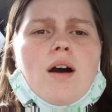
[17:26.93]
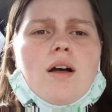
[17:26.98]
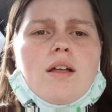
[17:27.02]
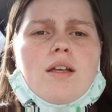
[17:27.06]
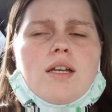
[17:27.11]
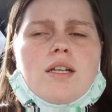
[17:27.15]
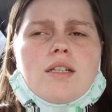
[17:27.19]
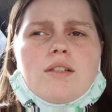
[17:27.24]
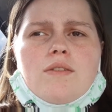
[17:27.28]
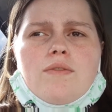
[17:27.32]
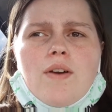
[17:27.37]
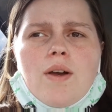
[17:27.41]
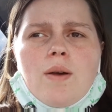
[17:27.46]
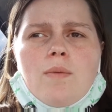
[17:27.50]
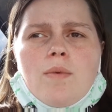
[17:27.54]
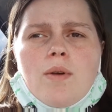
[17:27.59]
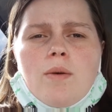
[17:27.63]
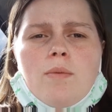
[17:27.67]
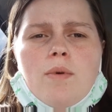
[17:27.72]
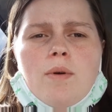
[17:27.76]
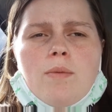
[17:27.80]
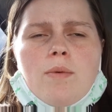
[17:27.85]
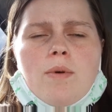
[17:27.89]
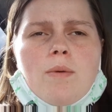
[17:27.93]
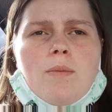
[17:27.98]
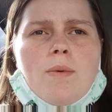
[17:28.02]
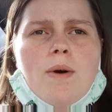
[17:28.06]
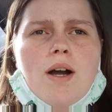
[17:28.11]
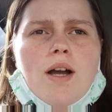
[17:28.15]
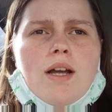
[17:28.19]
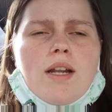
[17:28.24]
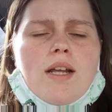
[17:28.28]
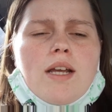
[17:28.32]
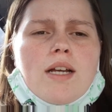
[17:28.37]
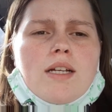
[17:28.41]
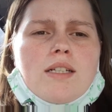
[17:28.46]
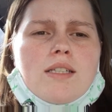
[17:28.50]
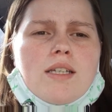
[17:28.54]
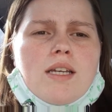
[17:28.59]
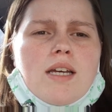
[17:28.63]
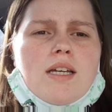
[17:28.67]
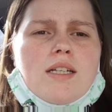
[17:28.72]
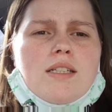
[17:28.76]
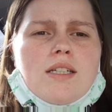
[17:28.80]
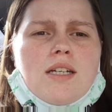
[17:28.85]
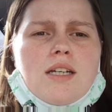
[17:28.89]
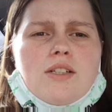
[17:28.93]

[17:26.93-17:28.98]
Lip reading: he's a family member of mine. He has kids,